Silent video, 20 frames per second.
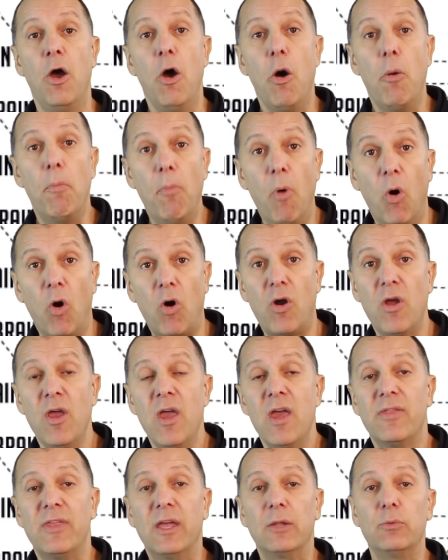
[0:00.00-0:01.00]
more
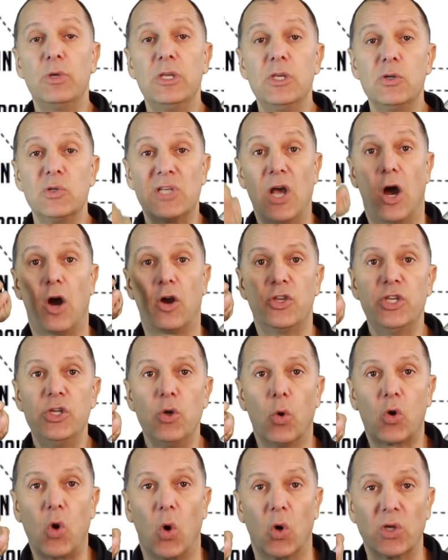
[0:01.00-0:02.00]
than we use our
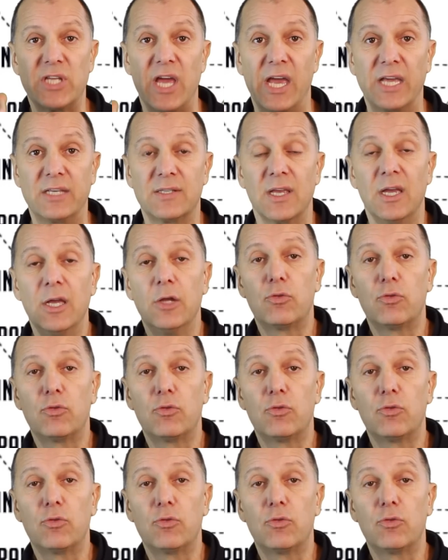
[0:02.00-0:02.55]
neocortex